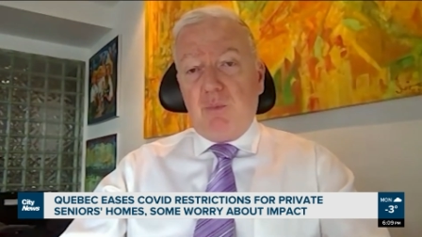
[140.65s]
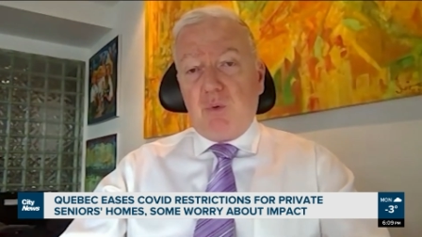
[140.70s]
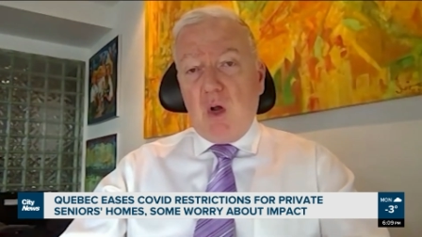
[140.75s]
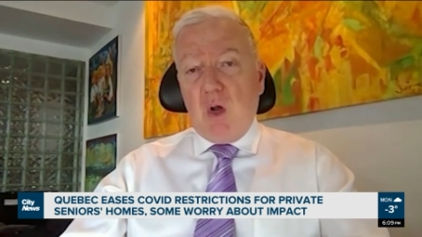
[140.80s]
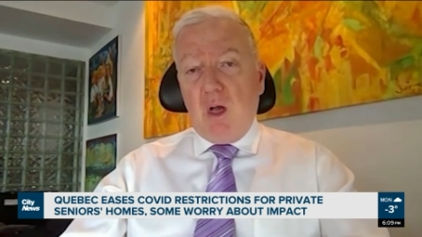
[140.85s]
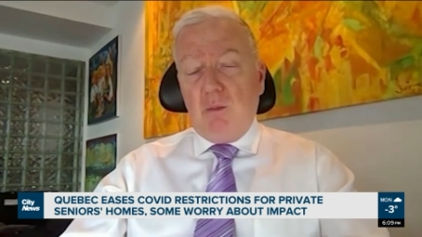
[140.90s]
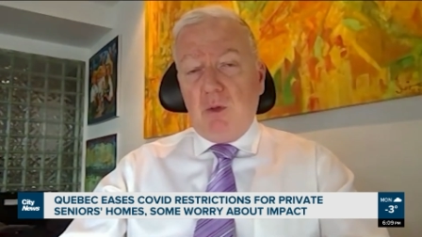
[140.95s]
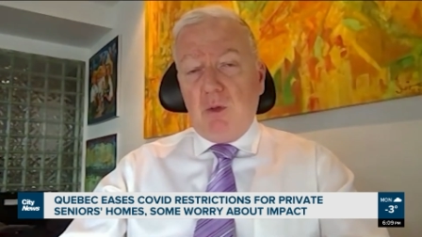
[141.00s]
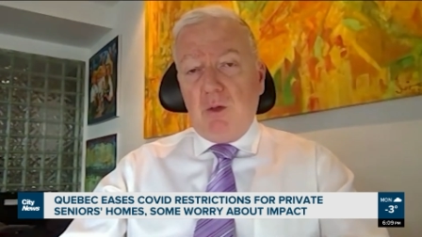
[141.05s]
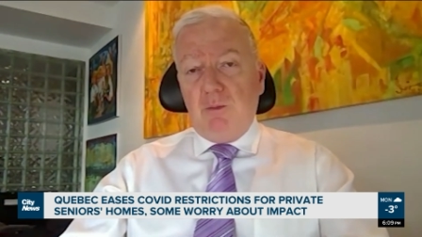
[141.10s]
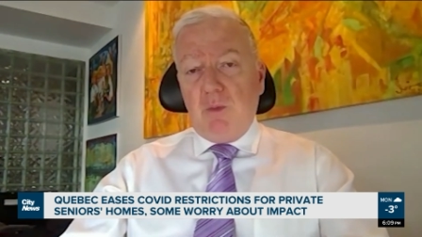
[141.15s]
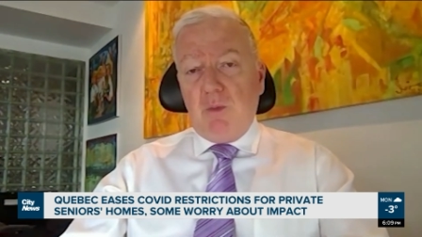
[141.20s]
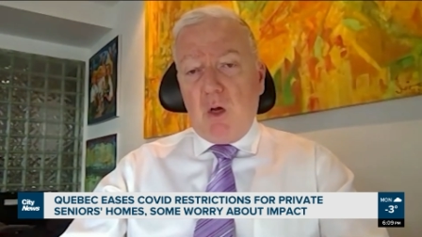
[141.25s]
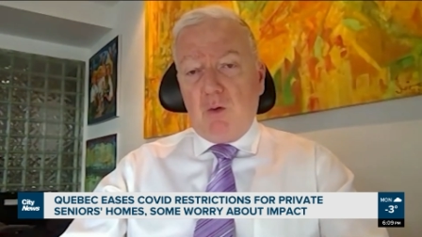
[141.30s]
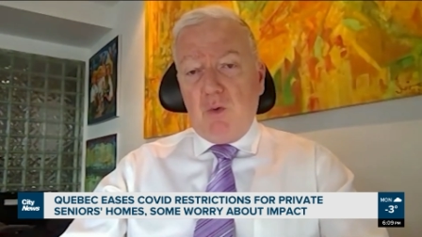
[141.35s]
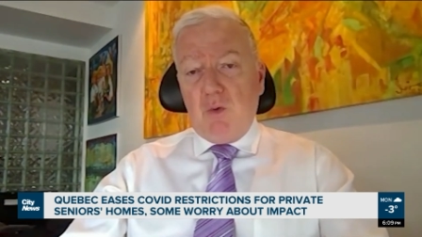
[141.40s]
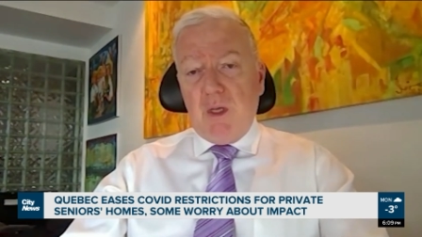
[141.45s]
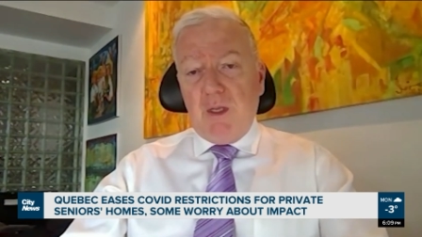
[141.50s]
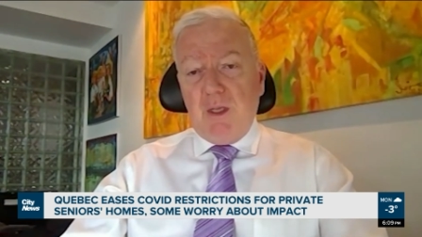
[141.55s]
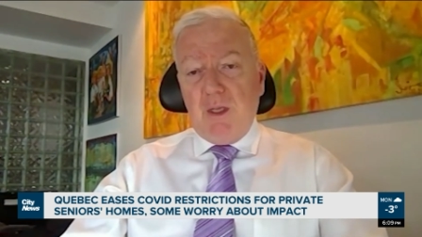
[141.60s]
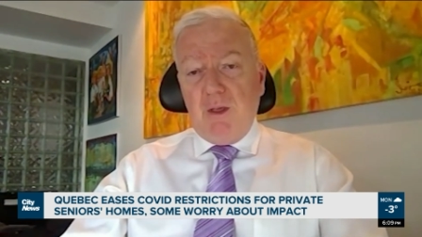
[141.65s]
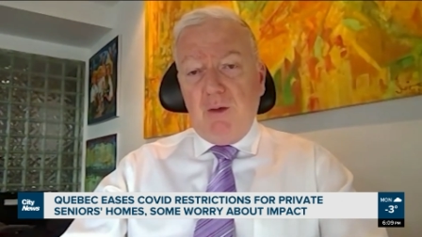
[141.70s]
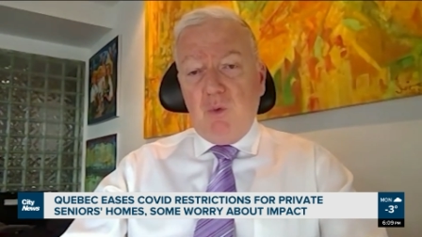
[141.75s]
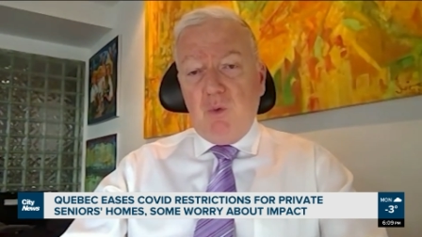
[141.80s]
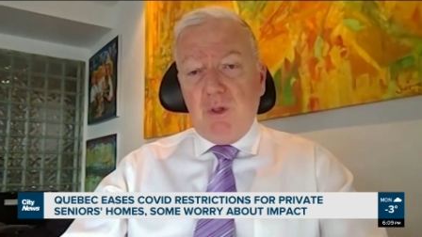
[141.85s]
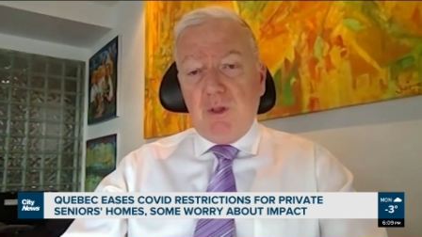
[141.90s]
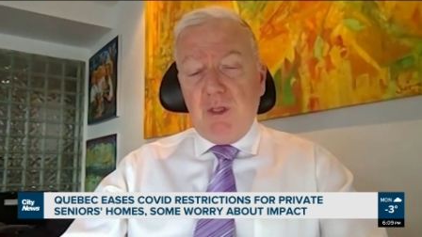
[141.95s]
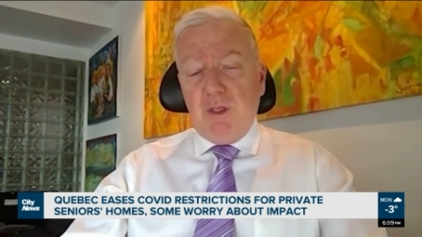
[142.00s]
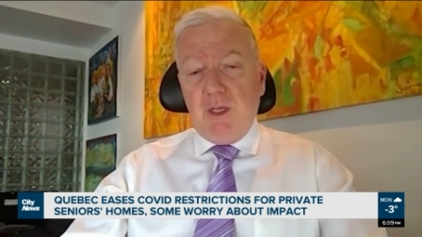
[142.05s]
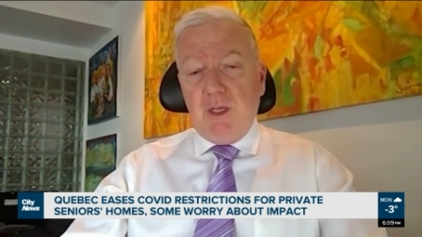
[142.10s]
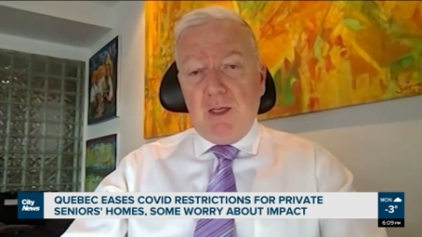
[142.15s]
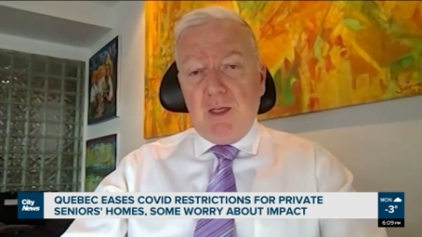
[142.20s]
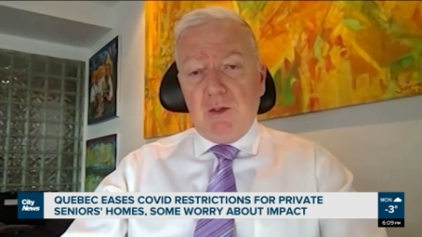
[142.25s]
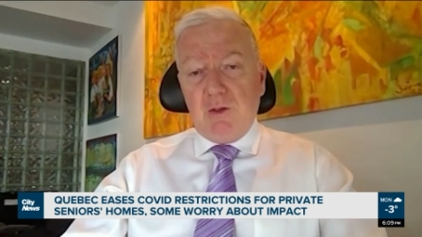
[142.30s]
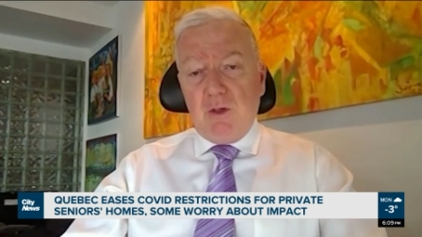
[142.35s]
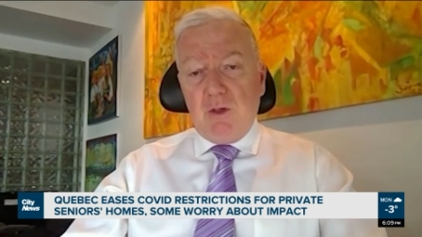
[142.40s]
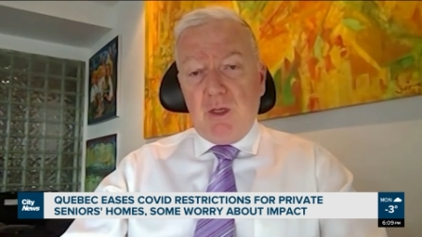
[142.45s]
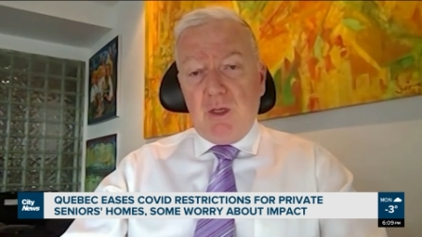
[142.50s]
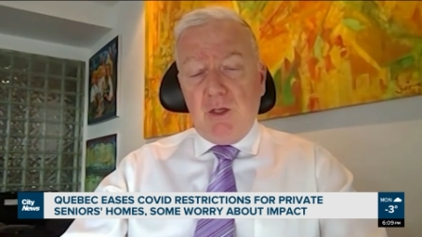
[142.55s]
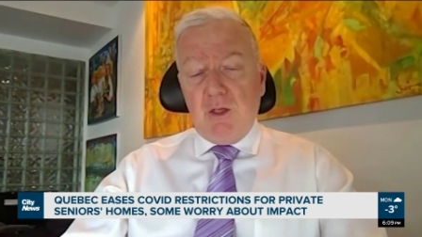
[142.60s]
problem already with the
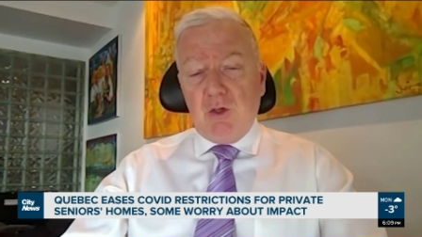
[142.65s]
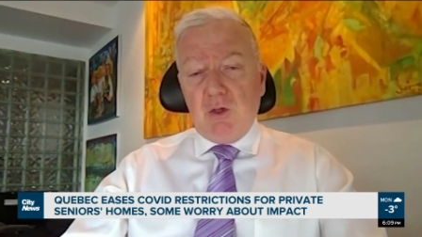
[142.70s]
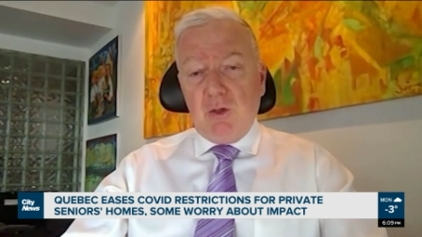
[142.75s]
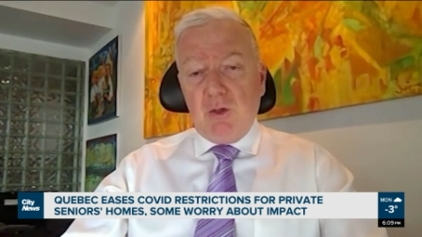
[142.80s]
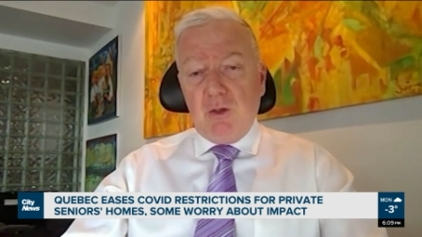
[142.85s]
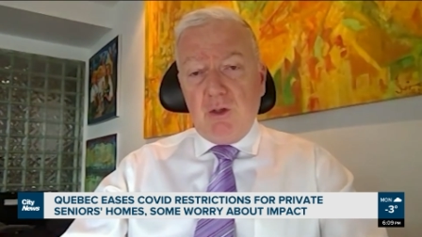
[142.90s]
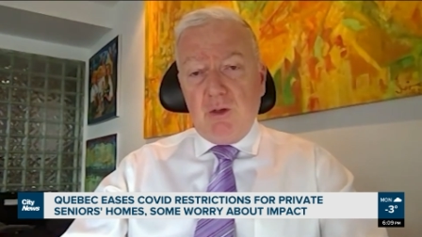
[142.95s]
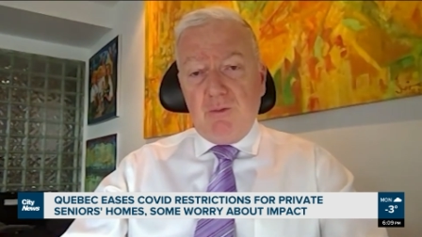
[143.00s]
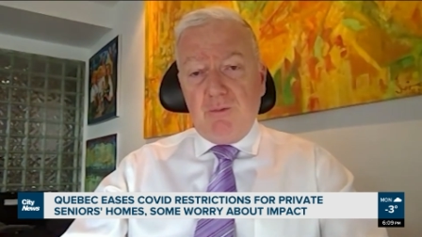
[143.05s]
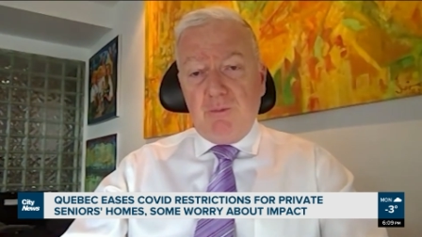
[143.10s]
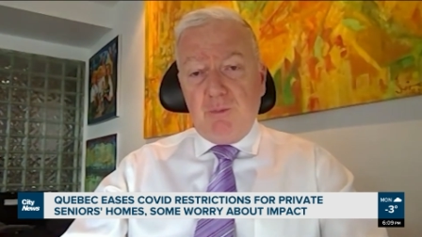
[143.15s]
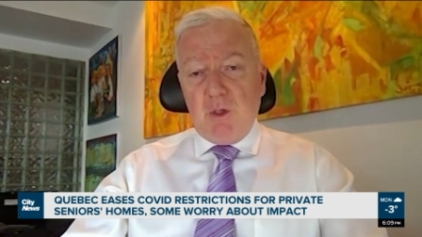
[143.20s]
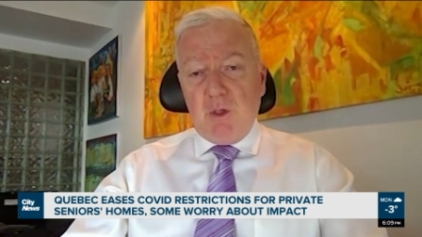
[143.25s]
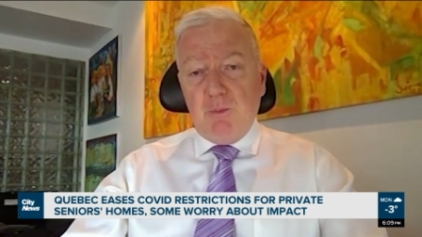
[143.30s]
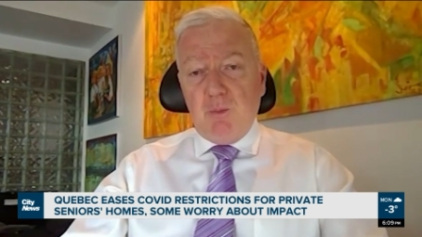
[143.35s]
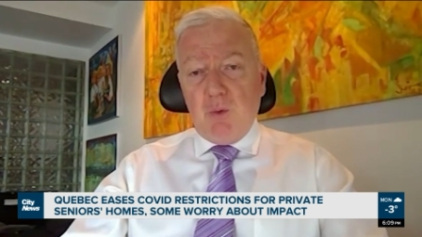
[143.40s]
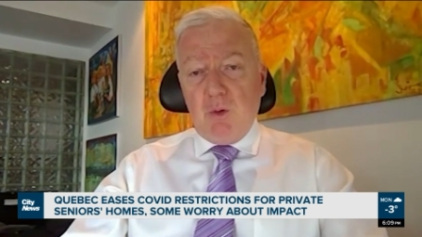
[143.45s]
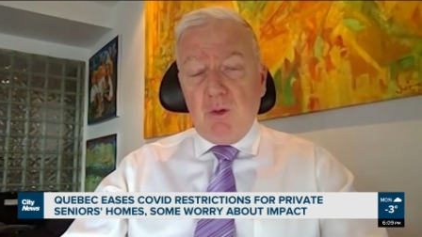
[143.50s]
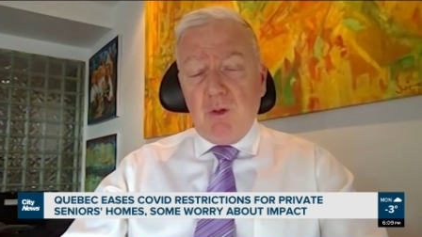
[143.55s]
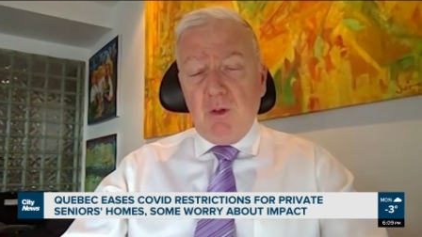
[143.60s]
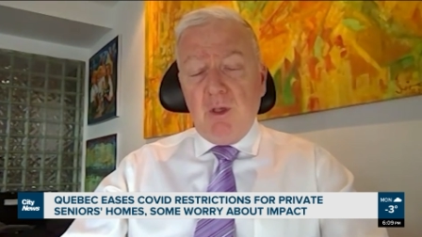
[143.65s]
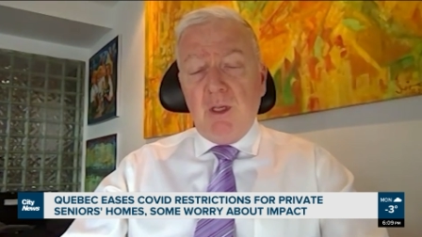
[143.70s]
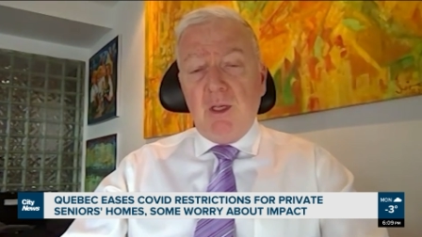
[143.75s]
isolation of people.